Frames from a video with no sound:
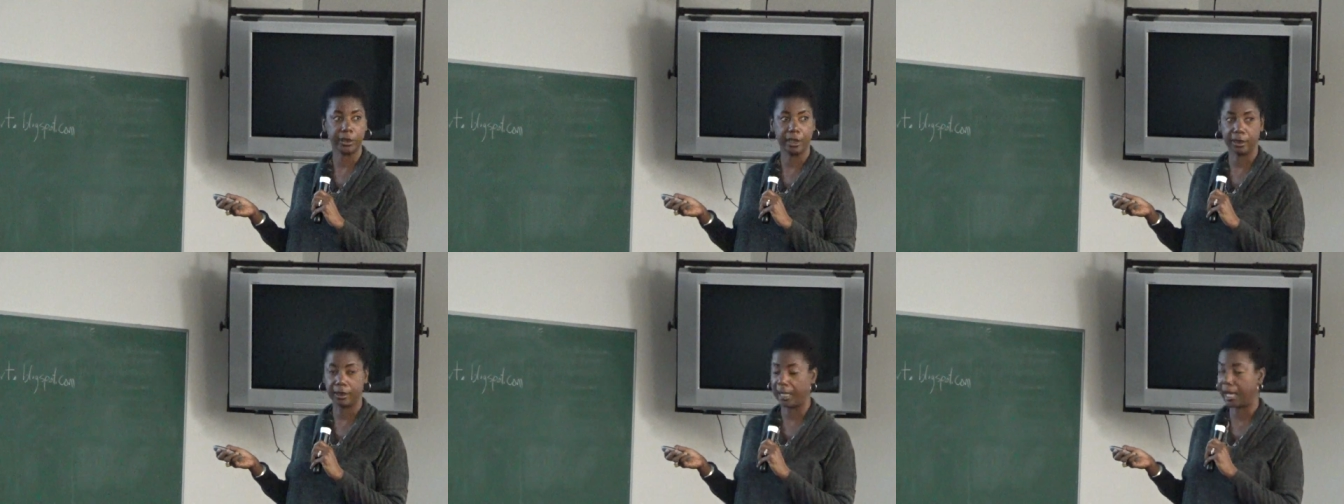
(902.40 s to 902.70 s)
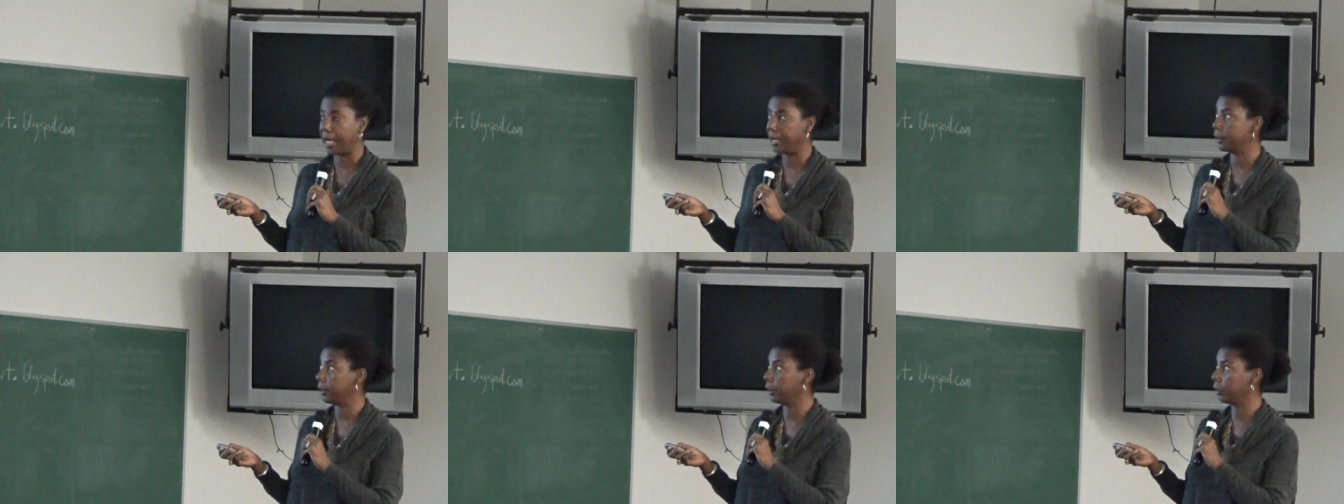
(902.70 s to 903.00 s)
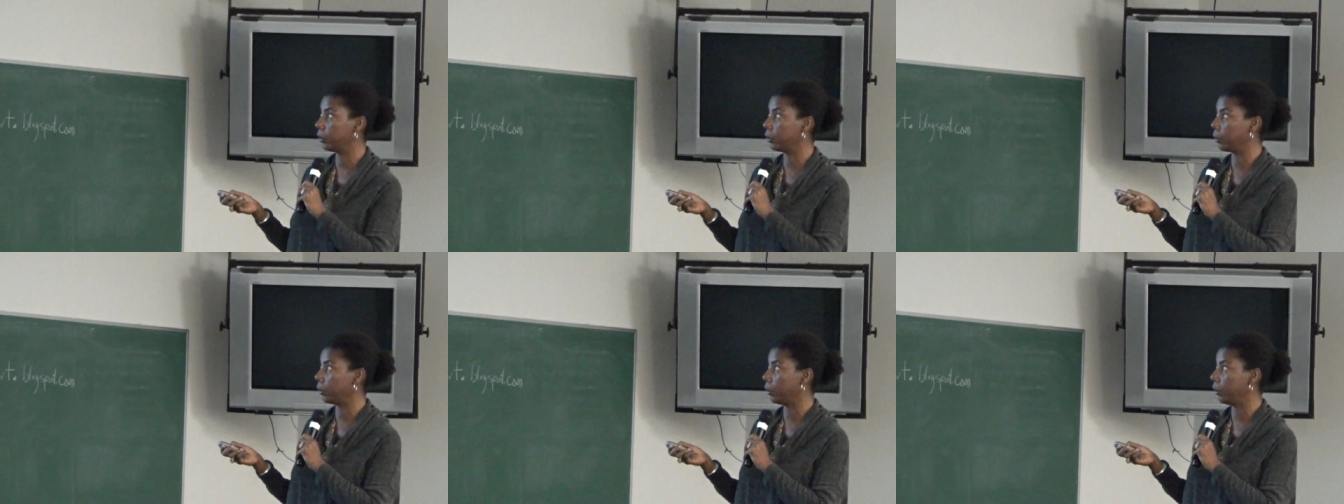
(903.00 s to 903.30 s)
that got
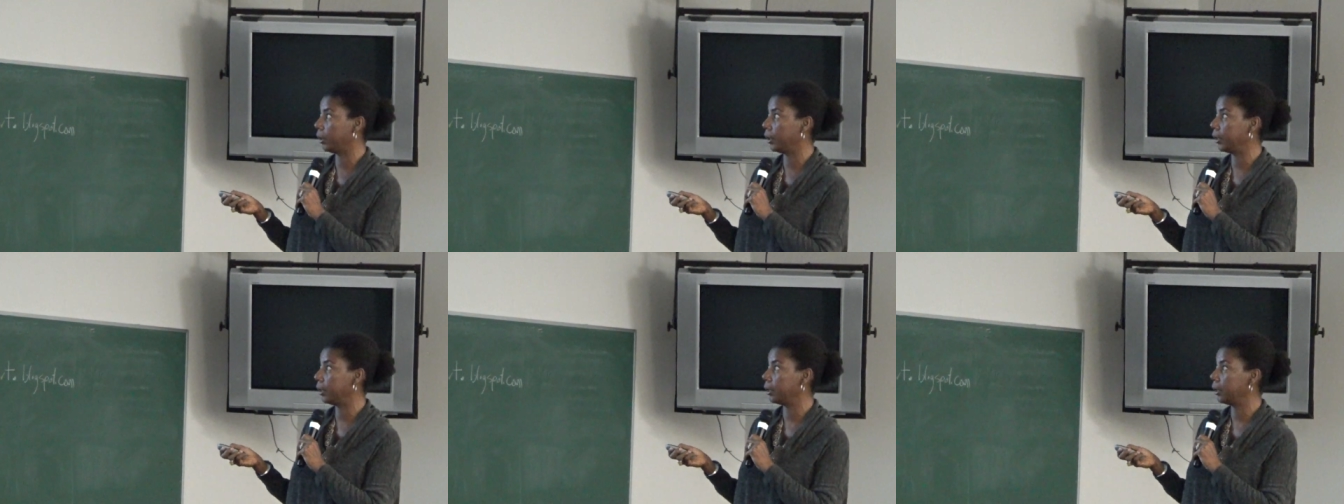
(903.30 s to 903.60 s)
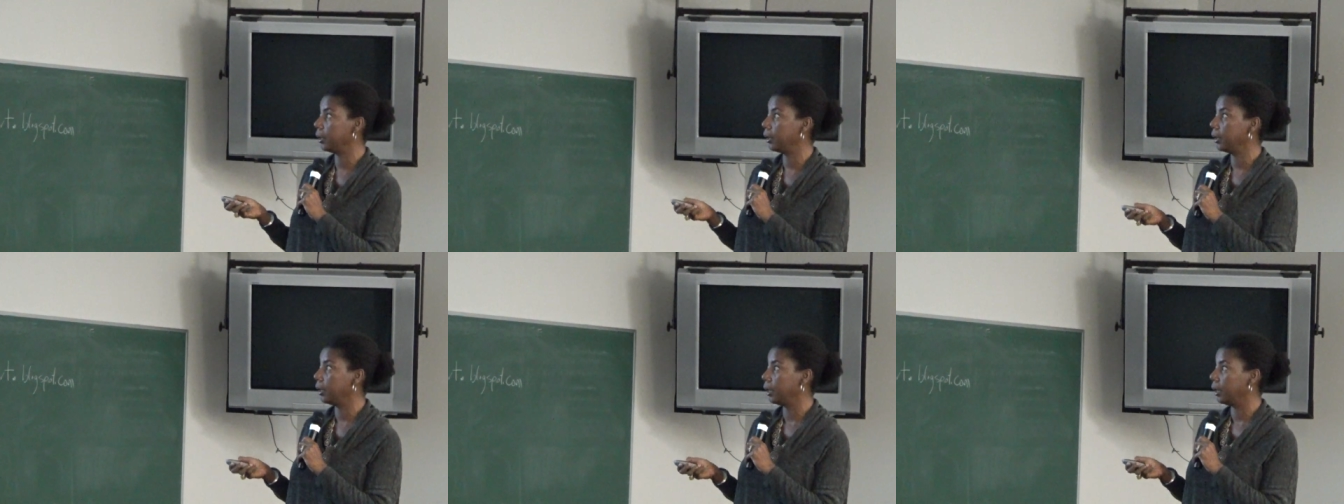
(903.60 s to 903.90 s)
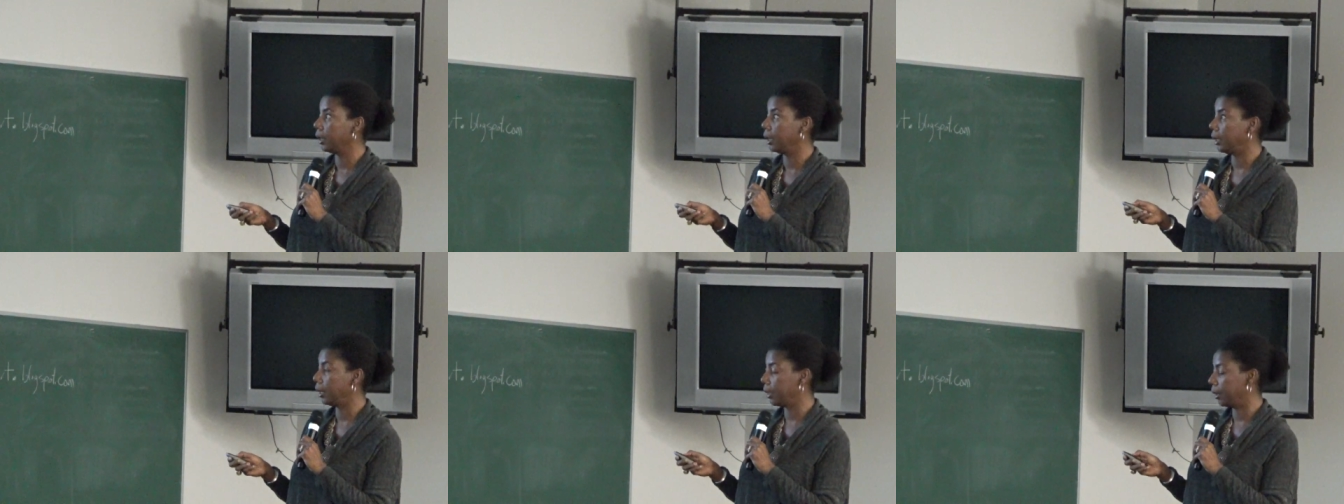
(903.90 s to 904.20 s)
destroyed
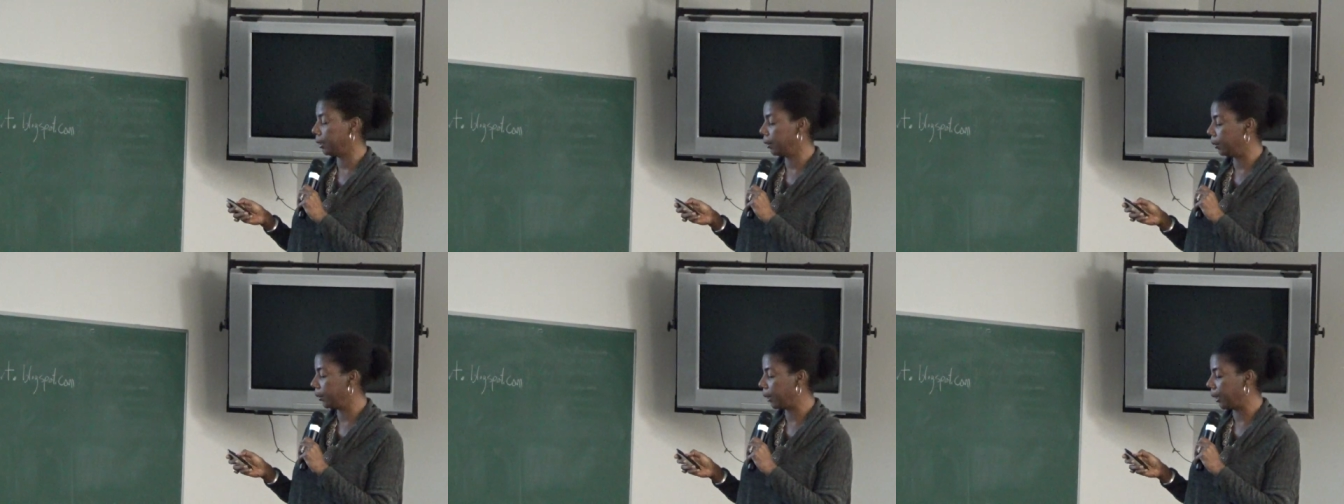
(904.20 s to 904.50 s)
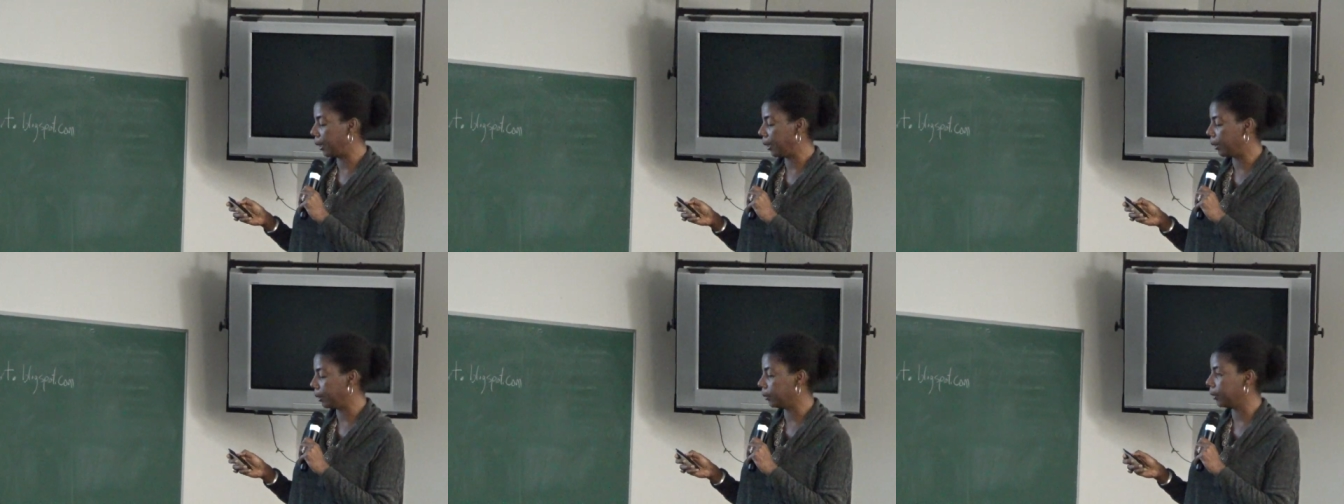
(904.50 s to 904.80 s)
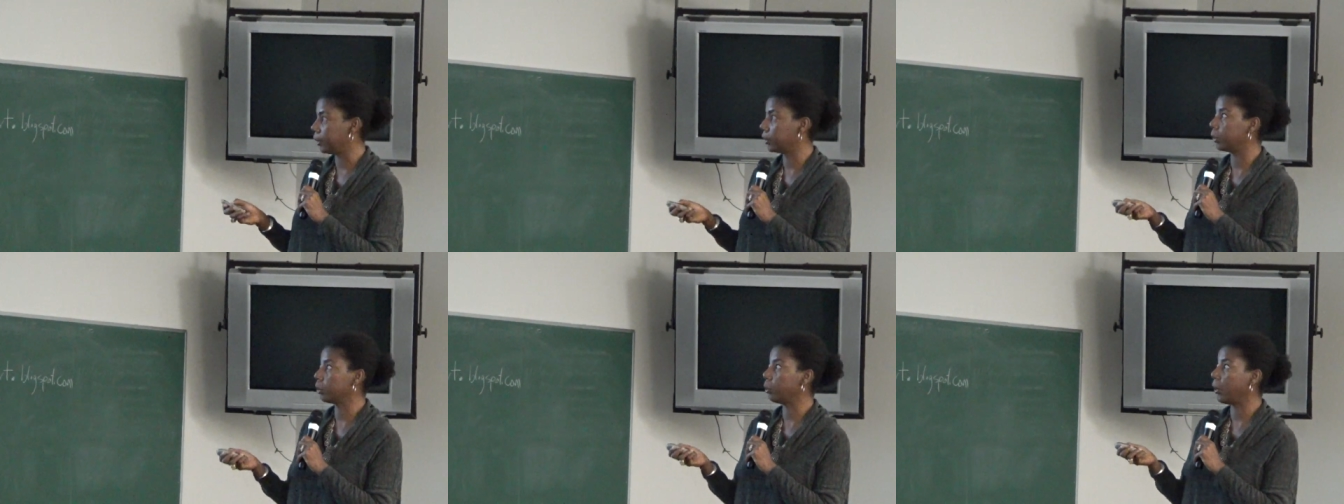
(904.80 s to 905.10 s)
uh, there. And
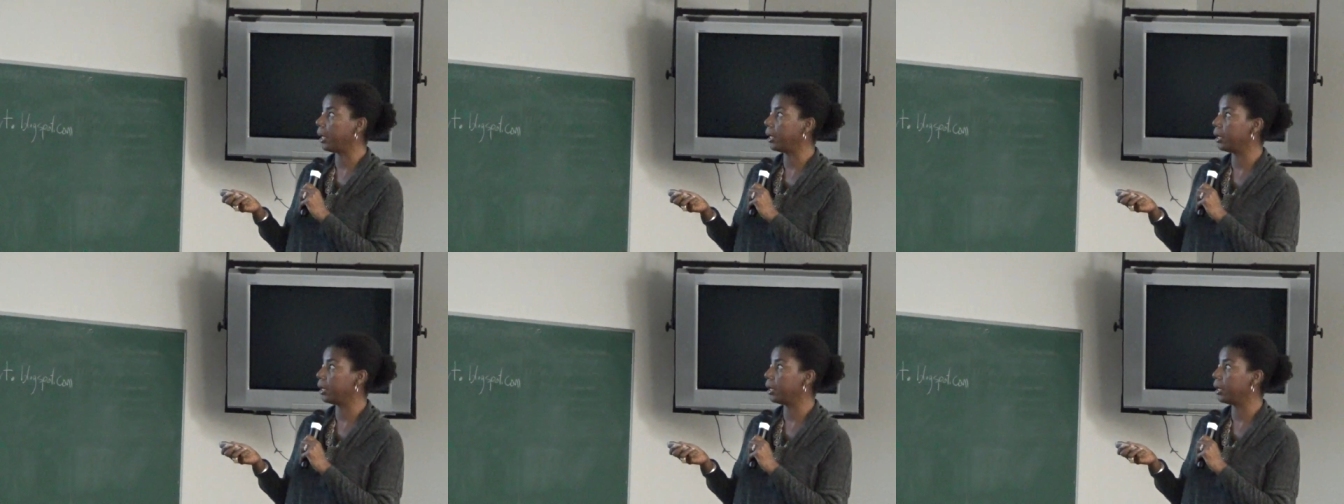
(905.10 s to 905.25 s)
this is my